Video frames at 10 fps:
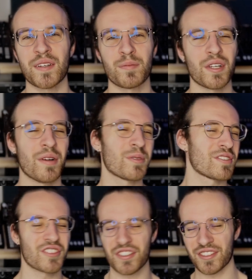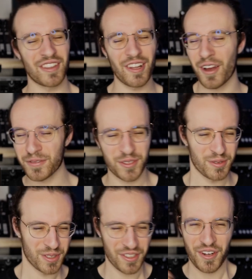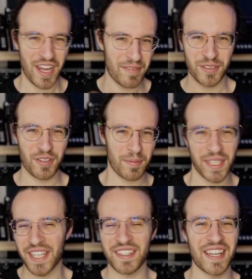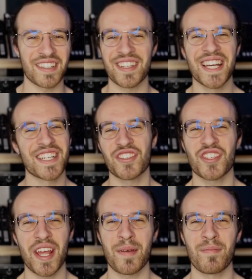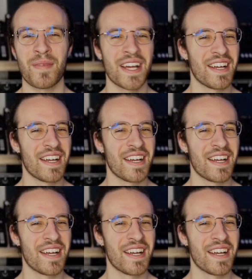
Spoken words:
but I would just love to, have a drum kit and jam